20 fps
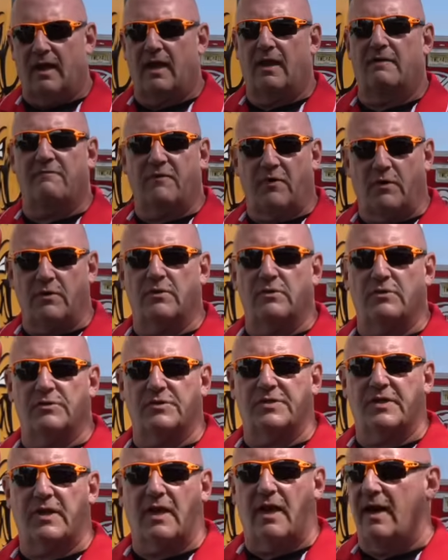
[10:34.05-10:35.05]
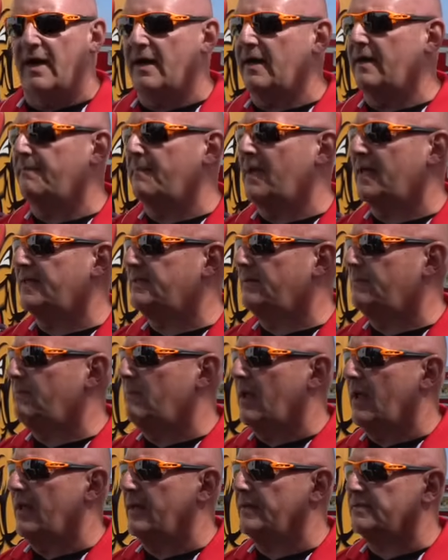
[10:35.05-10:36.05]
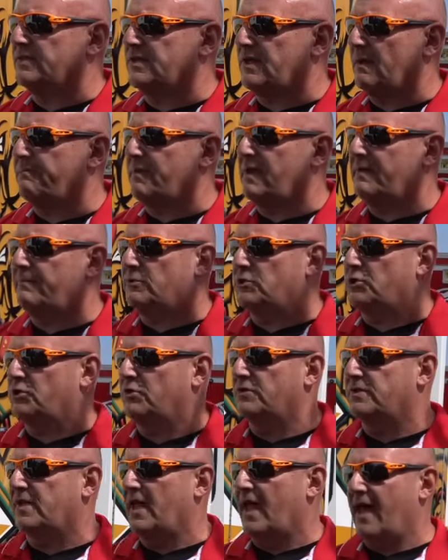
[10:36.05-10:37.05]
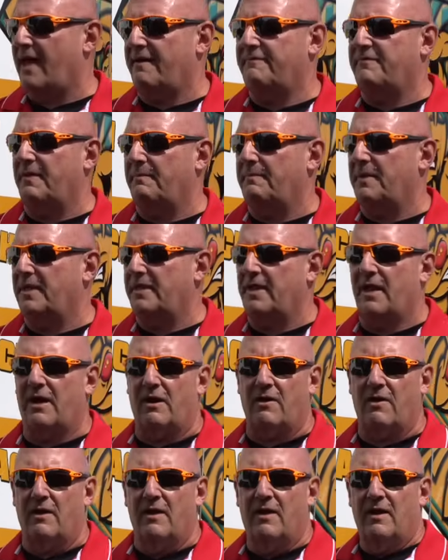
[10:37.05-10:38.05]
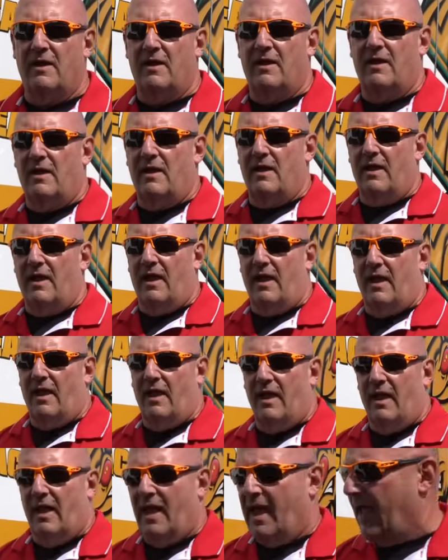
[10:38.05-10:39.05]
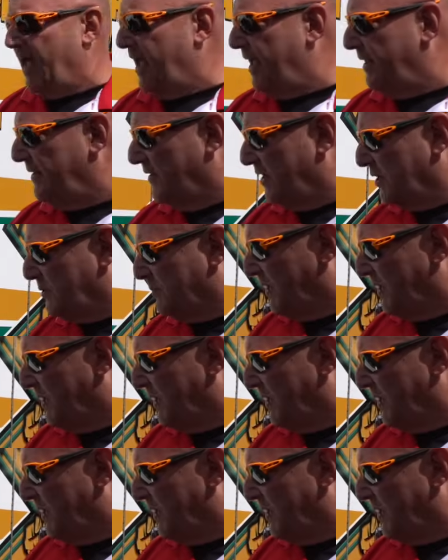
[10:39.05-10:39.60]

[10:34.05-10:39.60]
inverters, and some people choose to have them in there. And this